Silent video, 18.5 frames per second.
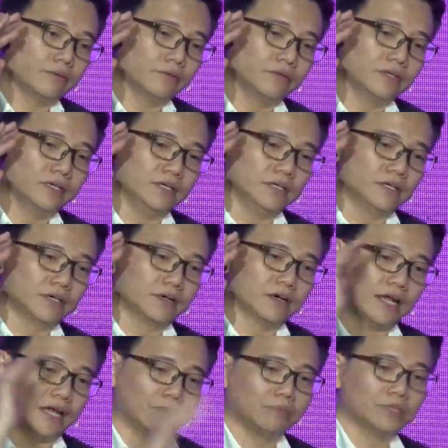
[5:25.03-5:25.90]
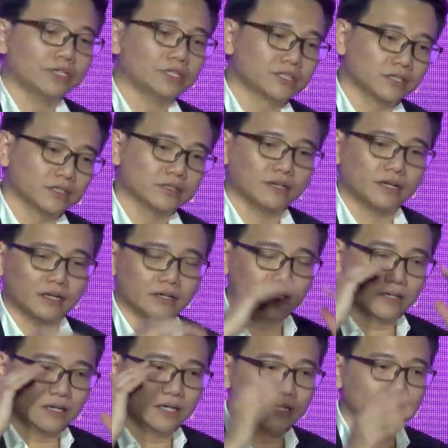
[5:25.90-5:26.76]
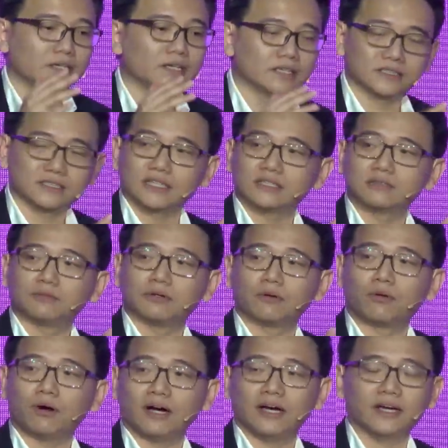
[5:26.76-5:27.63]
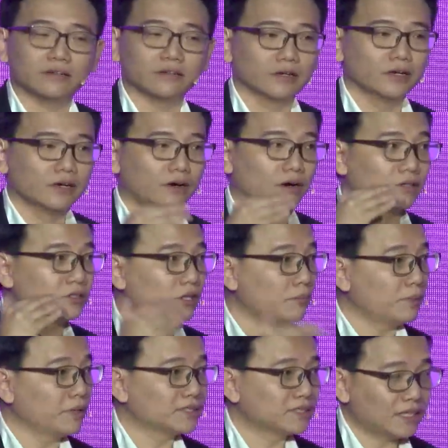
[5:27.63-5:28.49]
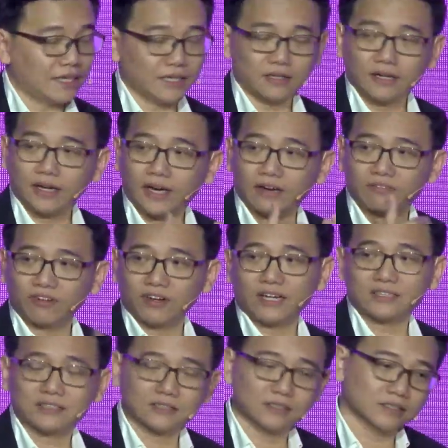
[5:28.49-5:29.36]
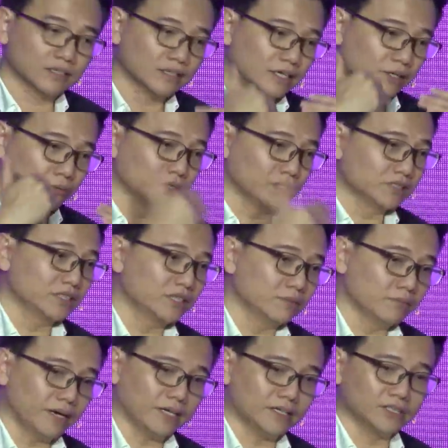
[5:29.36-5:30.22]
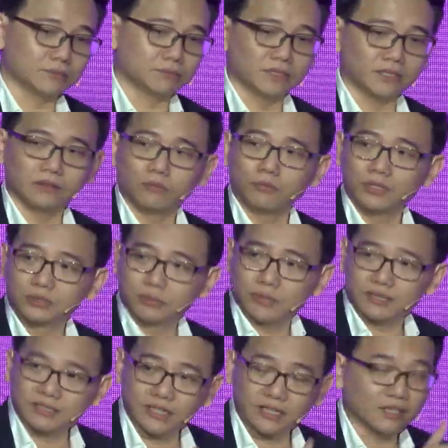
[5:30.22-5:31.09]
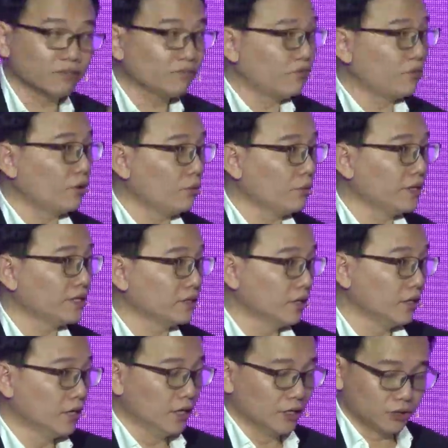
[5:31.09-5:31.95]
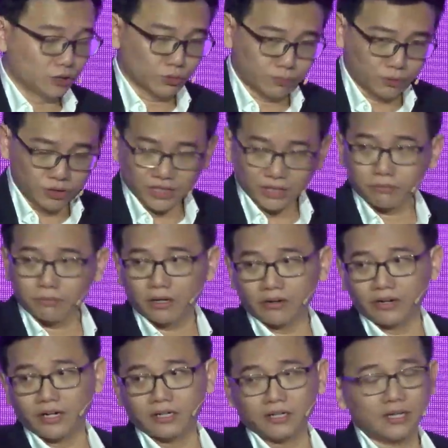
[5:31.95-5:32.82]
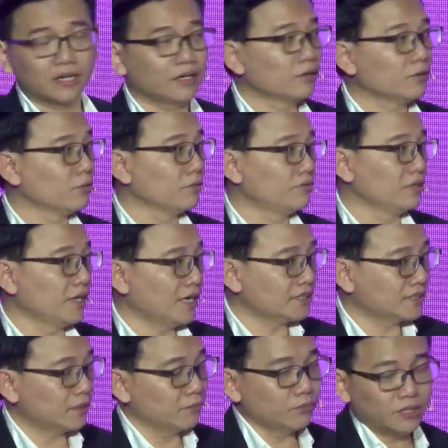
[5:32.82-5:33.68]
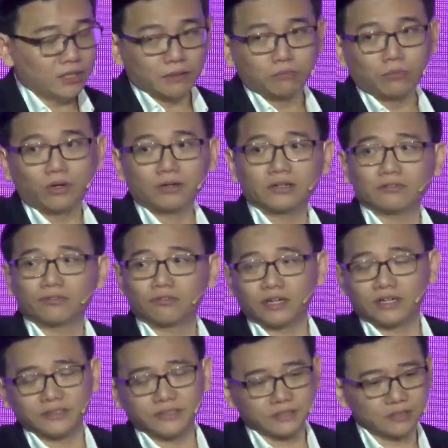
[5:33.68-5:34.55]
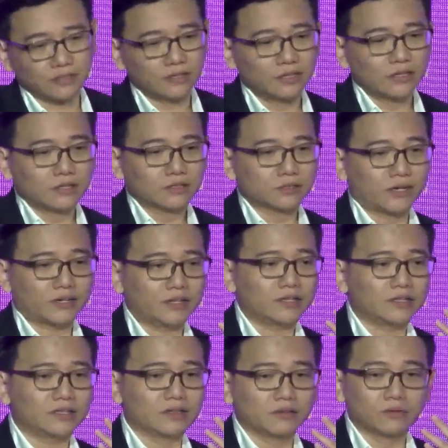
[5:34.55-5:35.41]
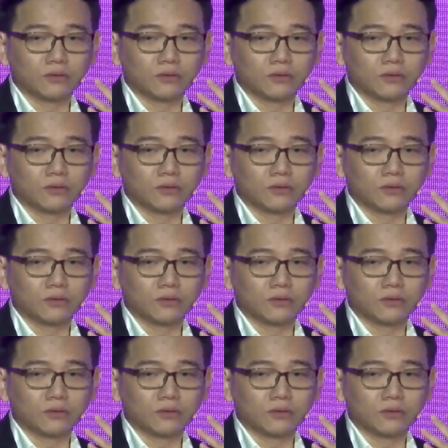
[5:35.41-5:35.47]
the collaboration and the learnings that's required on topics like FX, liquidity management, which we are taking forward through Project Mariana with the SMB and Banque de France. So I think